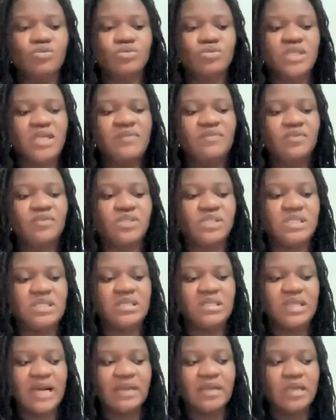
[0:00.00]
you'd even
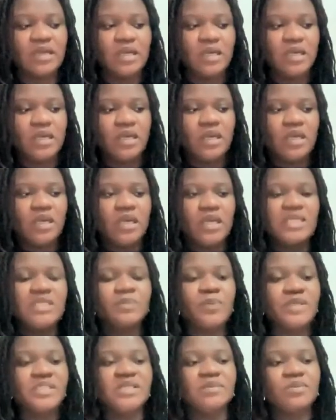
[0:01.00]
see that
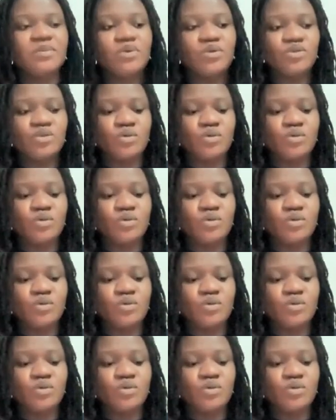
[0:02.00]
it's possible